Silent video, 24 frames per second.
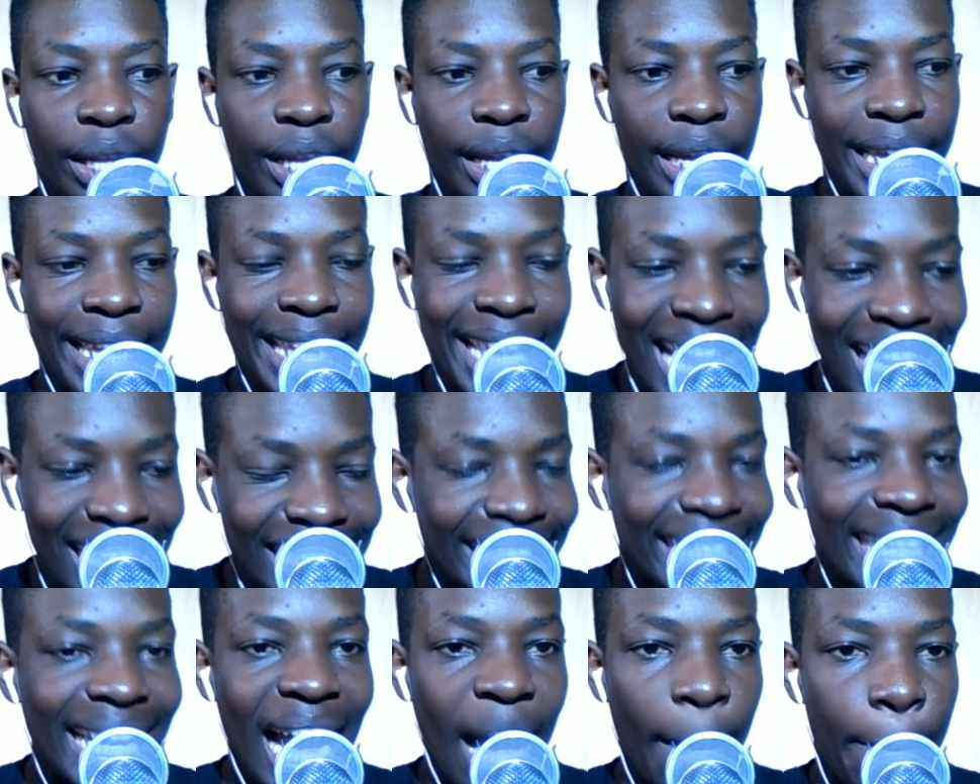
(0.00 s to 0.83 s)
He has
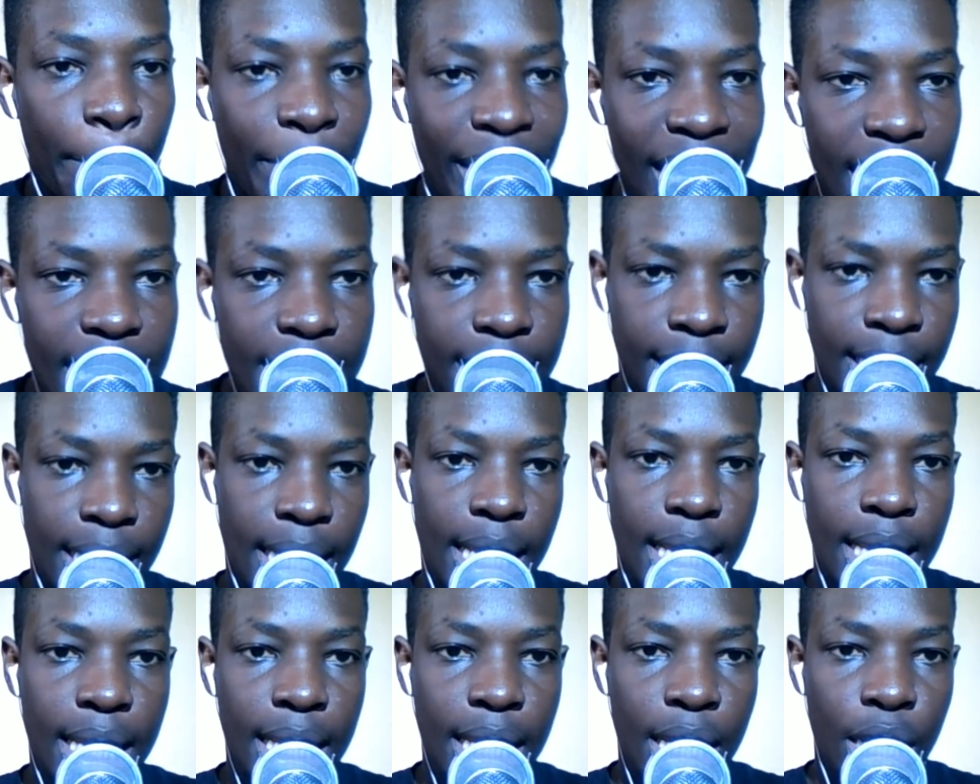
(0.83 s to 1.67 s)
the
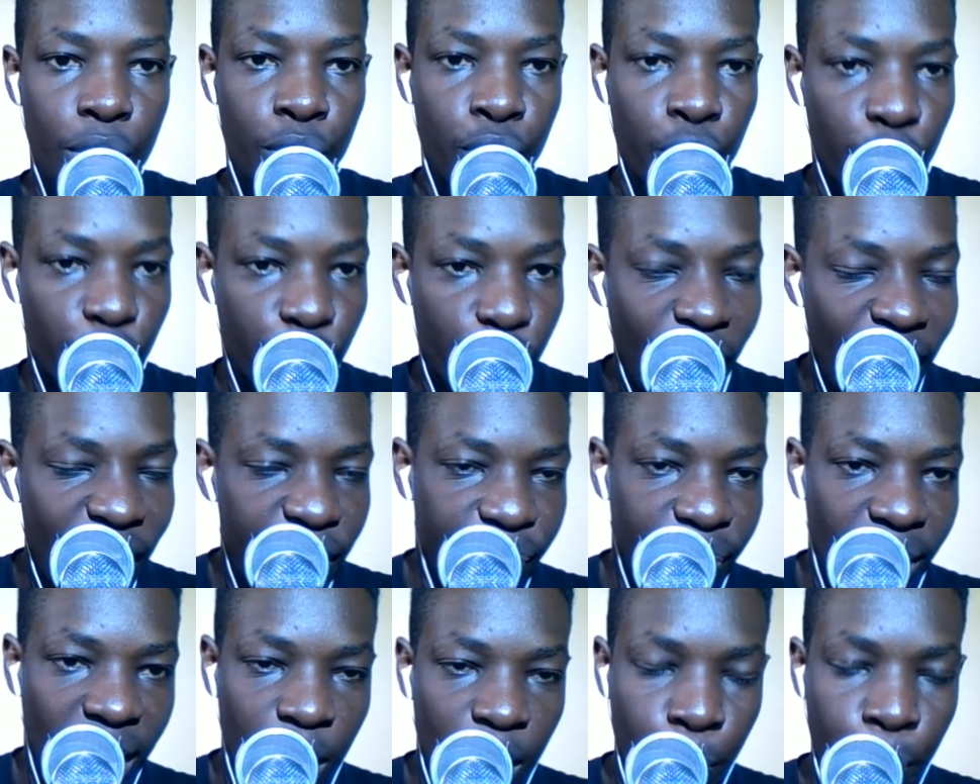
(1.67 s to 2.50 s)
ability to drive
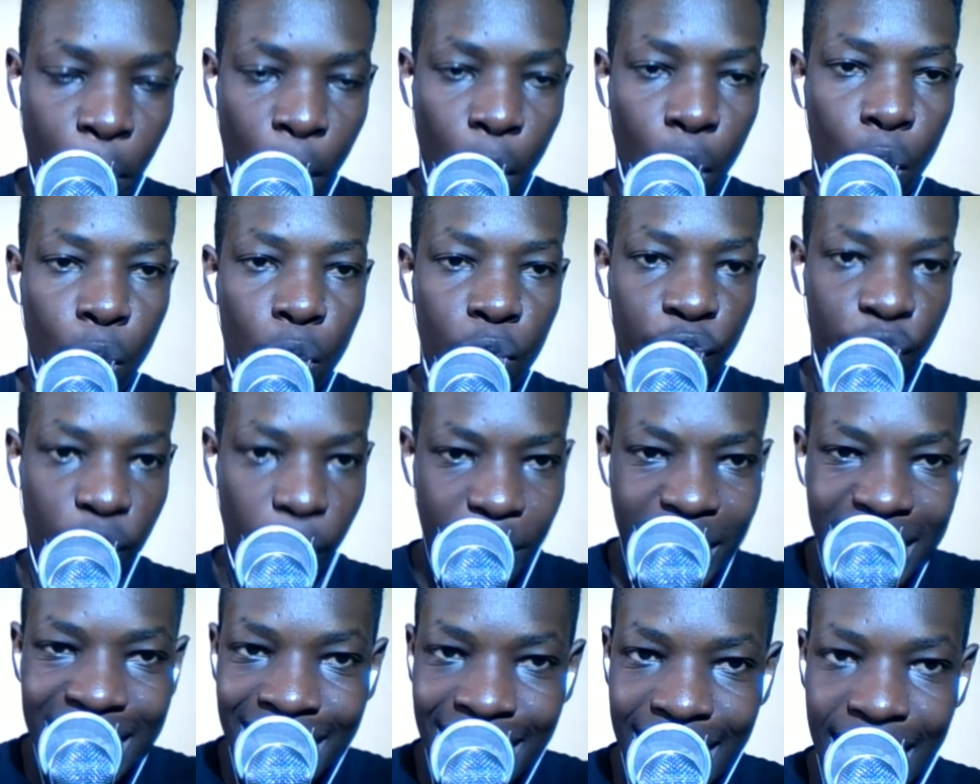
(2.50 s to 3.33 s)
that ball from
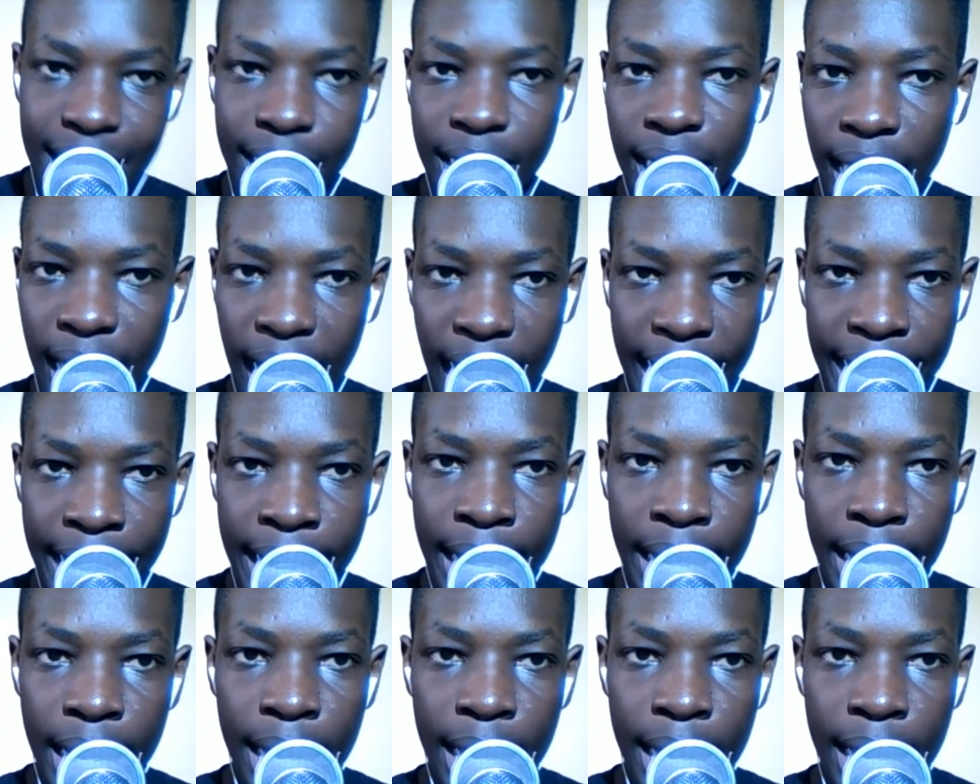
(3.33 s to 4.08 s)
the center line